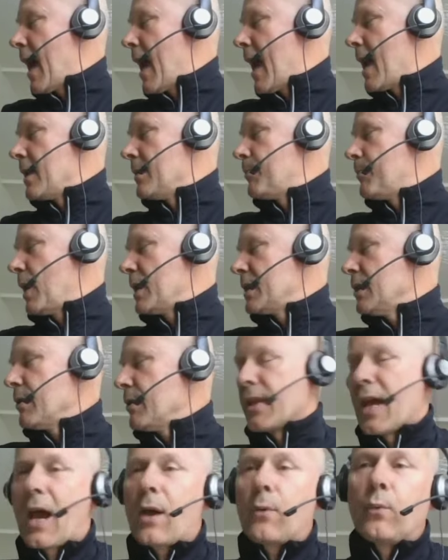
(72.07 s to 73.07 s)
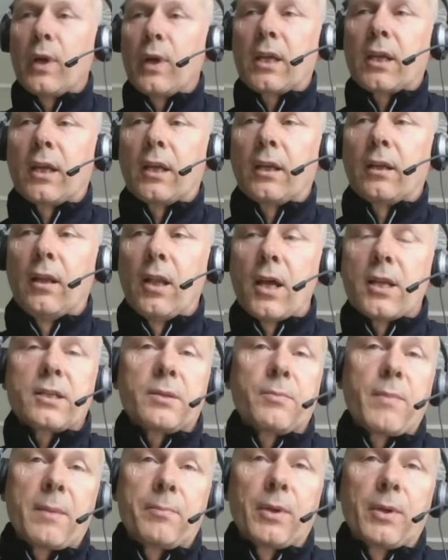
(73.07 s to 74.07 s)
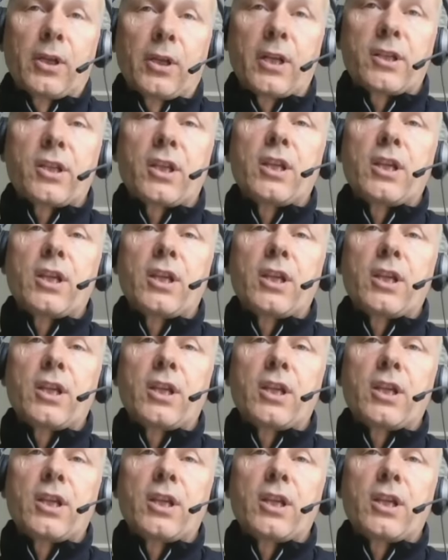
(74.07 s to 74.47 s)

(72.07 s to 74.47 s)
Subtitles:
And by doing that, we can learn to make buildings